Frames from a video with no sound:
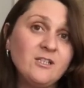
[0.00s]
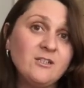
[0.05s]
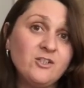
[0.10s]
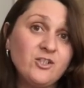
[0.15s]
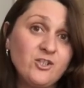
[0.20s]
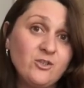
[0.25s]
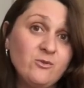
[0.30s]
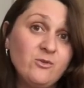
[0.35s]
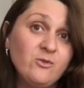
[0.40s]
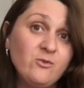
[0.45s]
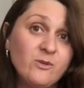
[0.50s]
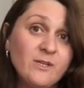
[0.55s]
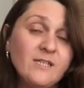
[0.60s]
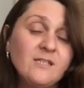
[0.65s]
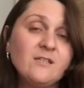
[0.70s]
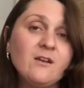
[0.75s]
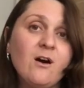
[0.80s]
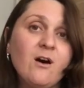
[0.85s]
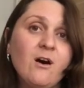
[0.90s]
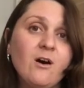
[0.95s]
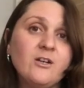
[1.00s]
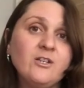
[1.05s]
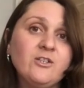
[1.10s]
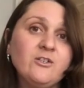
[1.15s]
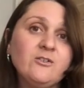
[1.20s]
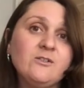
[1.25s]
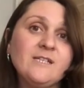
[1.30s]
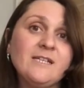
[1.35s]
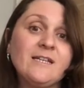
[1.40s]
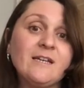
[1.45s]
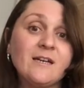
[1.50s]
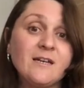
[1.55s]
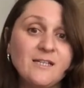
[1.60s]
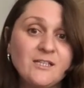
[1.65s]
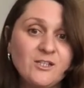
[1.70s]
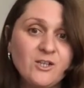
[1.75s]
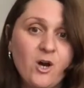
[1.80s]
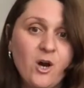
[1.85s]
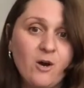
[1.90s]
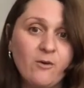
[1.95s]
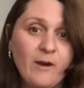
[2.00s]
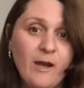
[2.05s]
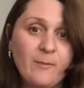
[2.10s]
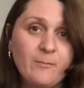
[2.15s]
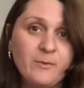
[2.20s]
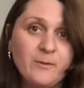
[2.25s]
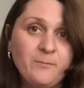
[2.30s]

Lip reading: tune your guitar using a guitar app.